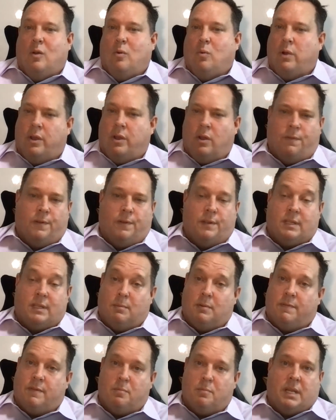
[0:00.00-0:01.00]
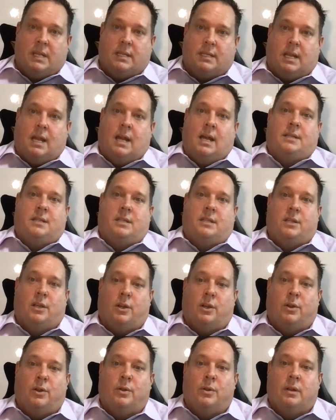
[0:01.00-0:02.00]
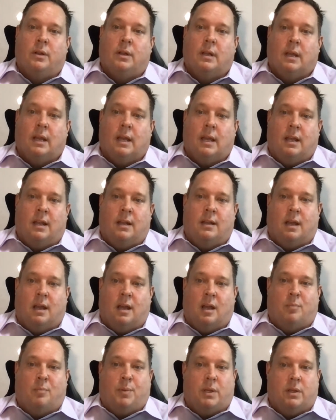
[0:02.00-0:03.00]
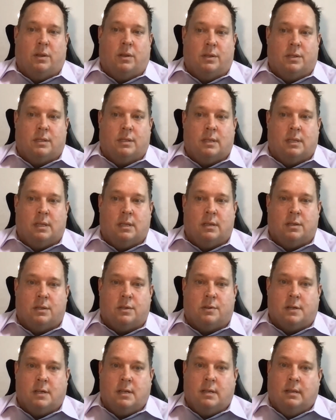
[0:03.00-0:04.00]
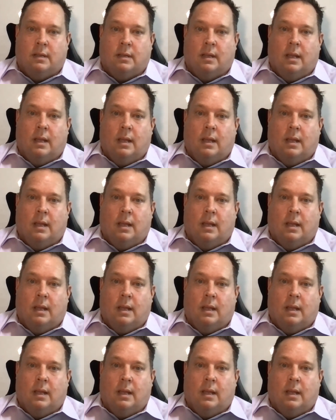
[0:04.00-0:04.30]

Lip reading: We offer some of the best RTO and RPOs in the industry.